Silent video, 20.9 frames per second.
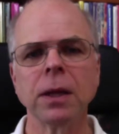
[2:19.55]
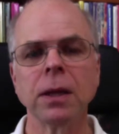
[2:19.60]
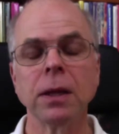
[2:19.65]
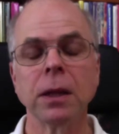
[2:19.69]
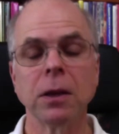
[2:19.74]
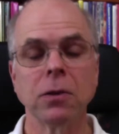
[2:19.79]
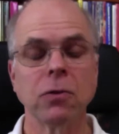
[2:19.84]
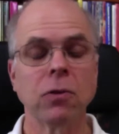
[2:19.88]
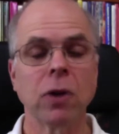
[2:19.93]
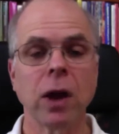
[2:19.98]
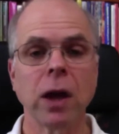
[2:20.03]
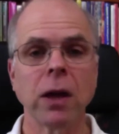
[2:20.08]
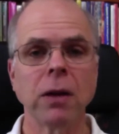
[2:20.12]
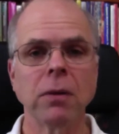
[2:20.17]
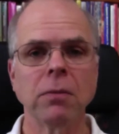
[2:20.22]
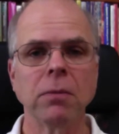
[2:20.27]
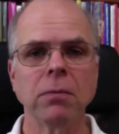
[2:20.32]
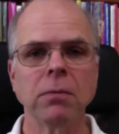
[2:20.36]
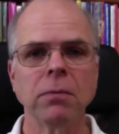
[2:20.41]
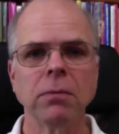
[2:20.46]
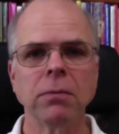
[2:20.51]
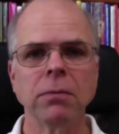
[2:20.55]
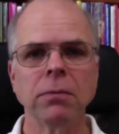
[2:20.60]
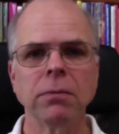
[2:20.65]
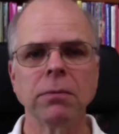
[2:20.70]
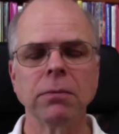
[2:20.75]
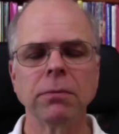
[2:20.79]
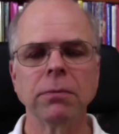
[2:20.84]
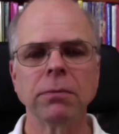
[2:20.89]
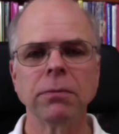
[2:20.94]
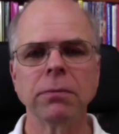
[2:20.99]
They tried
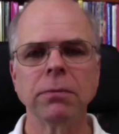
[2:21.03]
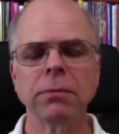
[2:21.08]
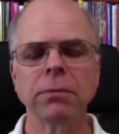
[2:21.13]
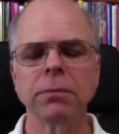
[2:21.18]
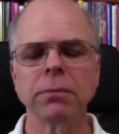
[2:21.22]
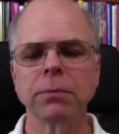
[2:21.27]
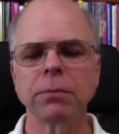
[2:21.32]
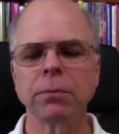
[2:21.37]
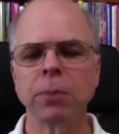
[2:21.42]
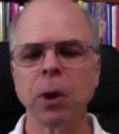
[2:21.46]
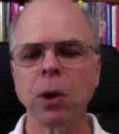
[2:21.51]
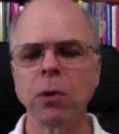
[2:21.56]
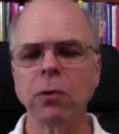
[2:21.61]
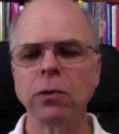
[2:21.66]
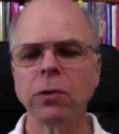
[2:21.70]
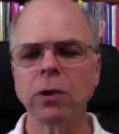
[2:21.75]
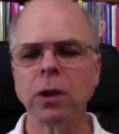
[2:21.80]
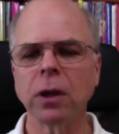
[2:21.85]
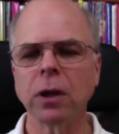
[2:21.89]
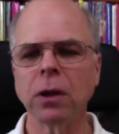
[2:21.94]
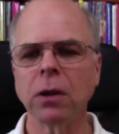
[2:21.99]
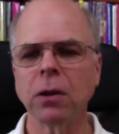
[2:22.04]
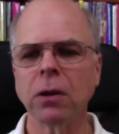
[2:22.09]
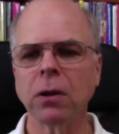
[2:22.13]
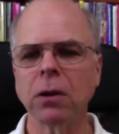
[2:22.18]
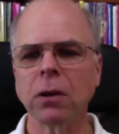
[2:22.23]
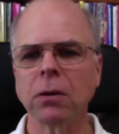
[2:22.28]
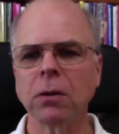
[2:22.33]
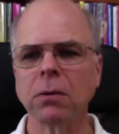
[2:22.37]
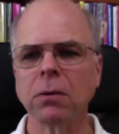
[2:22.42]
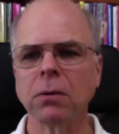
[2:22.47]
posting
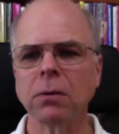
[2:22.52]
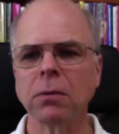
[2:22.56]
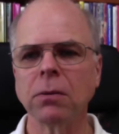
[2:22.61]
on